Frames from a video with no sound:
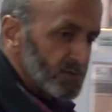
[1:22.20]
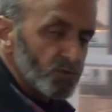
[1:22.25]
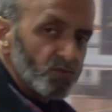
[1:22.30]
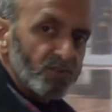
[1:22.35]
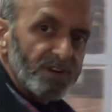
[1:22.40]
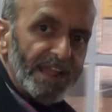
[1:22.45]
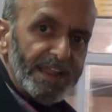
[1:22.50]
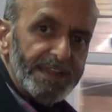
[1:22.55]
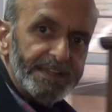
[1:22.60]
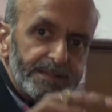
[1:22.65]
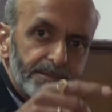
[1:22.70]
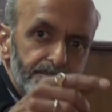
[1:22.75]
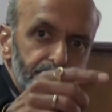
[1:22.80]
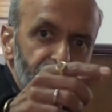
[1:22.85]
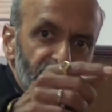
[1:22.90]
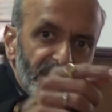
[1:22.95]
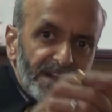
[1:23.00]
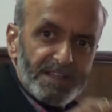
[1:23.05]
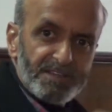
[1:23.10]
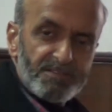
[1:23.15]
to light a
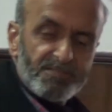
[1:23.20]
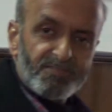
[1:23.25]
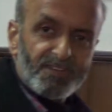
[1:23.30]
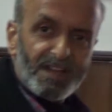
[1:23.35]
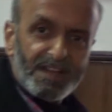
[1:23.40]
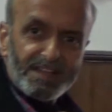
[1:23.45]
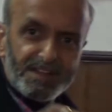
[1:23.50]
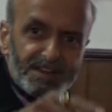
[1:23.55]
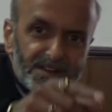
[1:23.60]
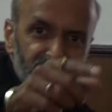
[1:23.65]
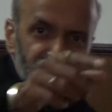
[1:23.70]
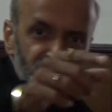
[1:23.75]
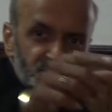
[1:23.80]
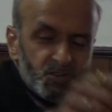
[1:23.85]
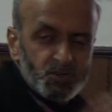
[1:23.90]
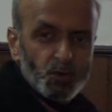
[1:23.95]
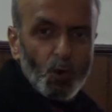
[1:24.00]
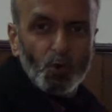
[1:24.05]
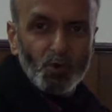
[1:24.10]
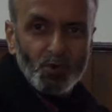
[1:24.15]
bloody fire in a
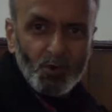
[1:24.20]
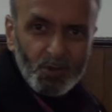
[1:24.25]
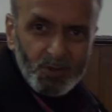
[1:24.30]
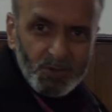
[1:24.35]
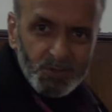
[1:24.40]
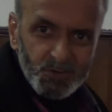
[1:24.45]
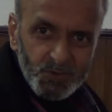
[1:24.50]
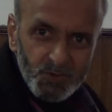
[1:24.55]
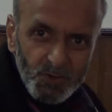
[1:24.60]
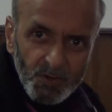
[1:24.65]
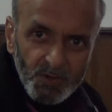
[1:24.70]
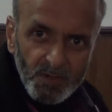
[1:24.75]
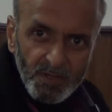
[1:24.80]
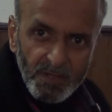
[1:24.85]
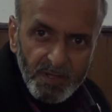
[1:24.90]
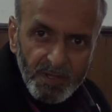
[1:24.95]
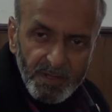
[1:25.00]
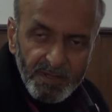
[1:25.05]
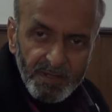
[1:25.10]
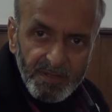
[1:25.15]
stone also.
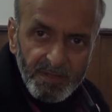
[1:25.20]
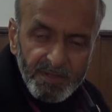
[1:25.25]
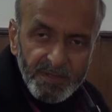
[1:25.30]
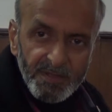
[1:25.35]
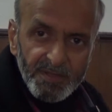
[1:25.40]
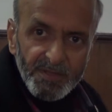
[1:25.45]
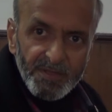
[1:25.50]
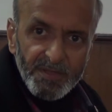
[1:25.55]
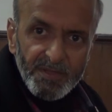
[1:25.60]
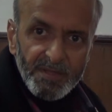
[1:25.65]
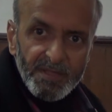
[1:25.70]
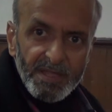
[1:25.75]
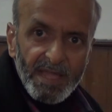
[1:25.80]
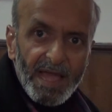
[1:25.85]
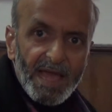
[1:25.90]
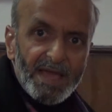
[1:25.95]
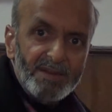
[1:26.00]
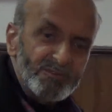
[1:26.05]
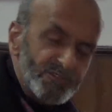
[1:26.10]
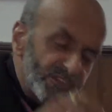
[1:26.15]

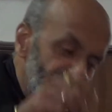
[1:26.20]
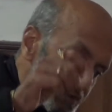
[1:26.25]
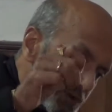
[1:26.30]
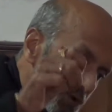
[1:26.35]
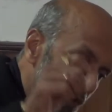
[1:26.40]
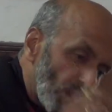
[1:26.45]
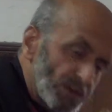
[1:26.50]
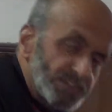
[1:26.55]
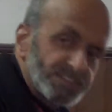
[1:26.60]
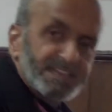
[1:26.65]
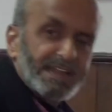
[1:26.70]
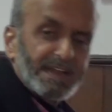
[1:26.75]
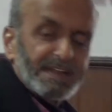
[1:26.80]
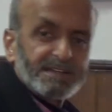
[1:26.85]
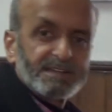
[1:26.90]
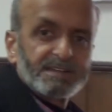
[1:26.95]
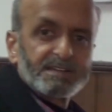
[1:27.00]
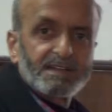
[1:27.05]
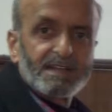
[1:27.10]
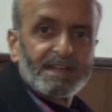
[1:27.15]
And we got
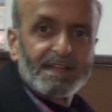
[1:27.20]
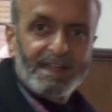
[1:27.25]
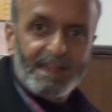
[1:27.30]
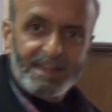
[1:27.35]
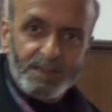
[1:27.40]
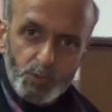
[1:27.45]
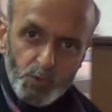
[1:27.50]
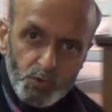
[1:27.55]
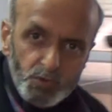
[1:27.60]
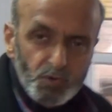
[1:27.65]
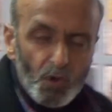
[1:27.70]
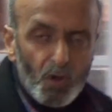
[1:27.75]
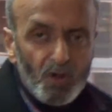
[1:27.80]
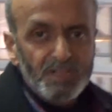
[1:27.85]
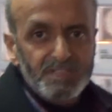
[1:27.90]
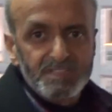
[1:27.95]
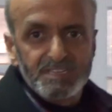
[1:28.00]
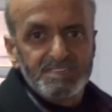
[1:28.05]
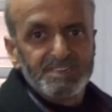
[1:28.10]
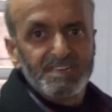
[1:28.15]
that. I do
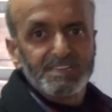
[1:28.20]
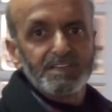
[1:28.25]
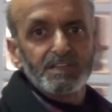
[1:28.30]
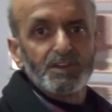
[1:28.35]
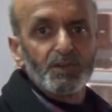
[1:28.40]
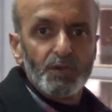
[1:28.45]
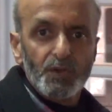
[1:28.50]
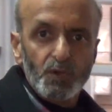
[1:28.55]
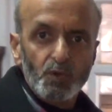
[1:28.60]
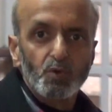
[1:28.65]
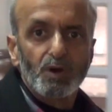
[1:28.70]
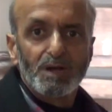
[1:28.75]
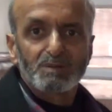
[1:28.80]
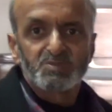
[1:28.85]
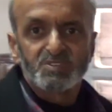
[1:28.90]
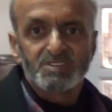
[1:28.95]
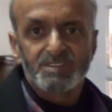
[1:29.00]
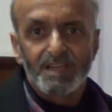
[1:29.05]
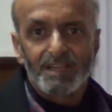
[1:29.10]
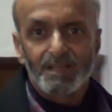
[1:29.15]
talk. There's nothing new I'm
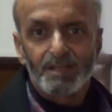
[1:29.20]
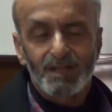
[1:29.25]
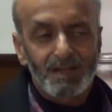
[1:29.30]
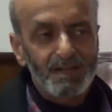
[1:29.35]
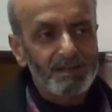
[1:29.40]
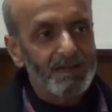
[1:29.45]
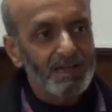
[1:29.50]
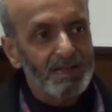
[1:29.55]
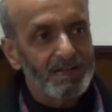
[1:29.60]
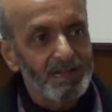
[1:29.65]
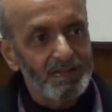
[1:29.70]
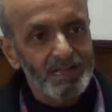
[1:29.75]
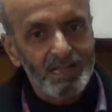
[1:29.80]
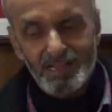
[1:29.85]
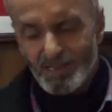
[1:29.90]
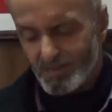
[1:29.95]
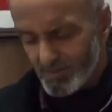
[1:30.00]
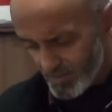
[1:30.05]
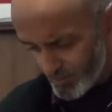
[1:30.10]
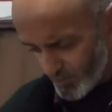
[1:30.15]
saying.
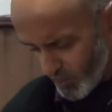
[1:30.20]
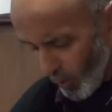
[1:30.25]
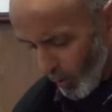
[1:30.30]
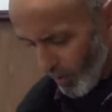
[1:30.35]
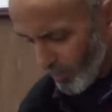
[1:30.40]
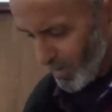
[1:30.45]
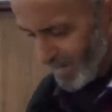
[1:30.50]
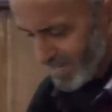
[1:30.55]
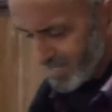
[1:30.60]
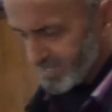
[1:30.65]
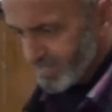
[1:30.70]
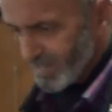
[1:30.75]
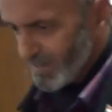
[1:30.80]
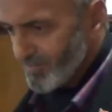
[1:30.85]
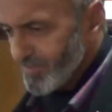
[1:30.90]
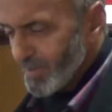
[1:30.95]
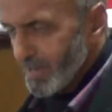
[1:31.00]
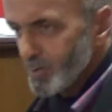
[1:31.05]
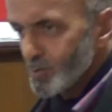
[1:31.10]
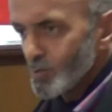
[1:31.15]
I bore
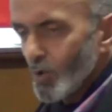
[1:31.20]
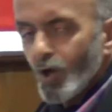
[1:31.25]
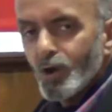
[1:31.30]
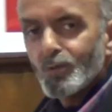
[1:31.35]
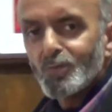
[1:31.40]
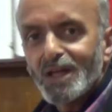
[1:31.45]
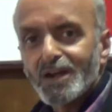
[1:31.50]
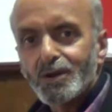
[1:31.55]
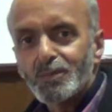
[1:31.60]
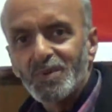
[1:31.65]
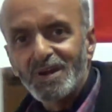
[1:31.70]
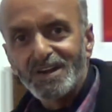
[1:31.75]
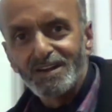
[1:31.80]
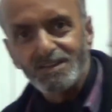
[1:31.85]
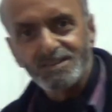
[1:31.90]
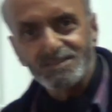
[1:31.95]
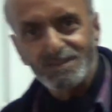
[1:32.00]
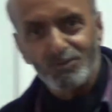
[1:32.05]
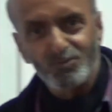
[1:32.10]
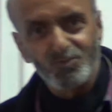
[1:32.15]
myself and you all by
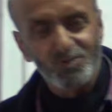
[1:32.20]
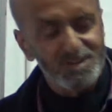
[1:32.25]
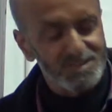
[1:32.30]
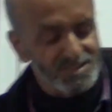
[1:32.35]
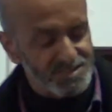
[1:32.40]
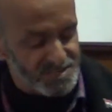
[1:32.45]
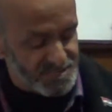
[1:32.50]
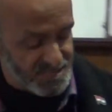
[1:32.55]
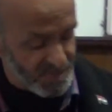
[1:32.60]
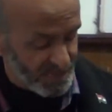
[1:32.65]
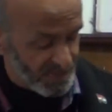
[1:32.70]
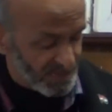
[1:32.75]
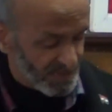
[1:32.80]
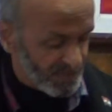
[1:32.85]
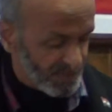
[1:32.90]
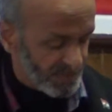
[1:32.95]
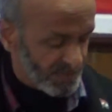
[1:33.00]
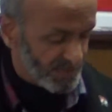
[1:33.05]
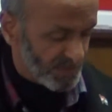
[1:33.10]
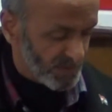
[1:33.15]
repeating some words
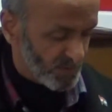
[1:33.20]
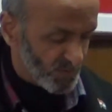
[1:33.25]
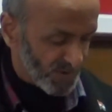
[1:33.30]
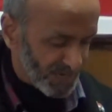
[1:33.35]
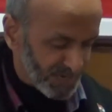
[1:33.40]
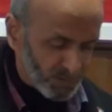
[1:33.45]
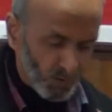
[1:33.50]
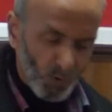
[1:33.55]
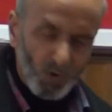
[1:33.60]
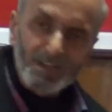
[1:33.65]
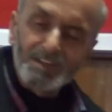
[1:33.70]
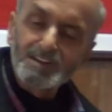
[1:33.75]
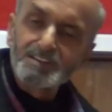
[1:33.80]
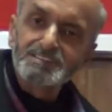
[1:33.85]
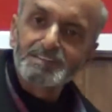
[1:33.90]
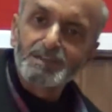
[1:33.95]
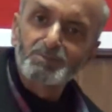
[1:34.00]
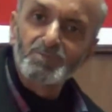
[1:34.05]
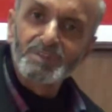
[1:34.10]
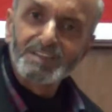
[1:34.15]
when I talk in
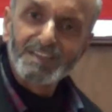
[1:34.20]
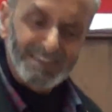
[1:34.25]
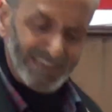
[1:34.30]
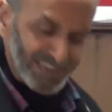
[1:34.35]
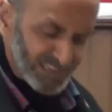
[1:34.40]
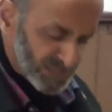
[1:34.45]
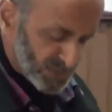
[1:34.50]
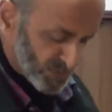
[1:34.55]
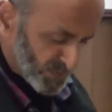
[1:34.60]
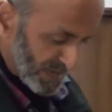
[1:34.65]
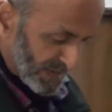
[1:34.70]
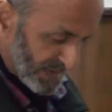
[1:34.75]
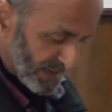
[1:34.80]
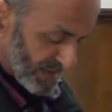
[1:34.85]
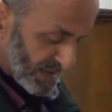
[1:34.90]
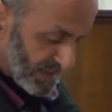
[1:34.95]
assembly and elsewhere.